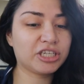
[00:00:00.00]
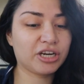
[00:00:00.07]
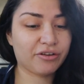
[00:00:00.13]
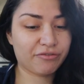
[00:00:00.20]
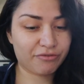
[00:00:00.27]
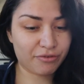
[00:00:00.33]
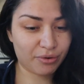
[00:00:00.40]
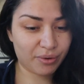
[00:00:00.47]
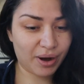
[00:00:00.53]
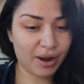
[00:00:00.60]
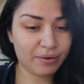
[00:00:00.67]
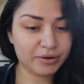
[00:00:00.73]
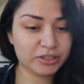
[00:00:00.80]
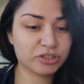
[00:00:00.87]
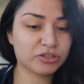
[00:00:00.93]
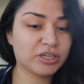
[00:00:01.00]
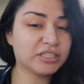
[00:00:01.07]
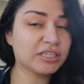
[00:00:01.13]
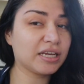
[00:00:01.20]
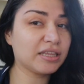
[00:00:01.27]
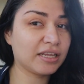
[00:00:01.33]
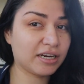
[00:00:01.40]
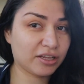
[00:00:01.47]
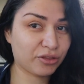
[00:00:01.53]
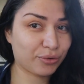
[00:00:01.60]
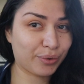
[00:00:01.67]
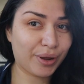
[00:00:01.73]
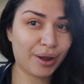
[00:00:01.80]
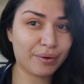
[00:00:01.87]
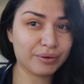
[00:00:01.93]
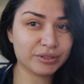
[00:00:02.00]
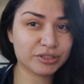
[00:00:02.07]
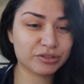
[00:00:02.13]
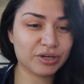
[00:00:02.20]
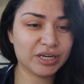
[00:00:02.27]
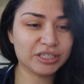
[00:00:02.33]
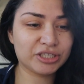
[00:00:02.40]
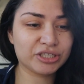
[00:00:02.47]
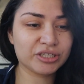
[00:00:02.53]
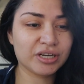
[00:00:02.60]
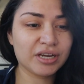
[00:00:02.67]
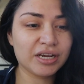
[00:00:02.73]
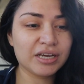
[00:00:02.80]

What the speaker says: and a 4-hour stretch and then a 3-hour stretch.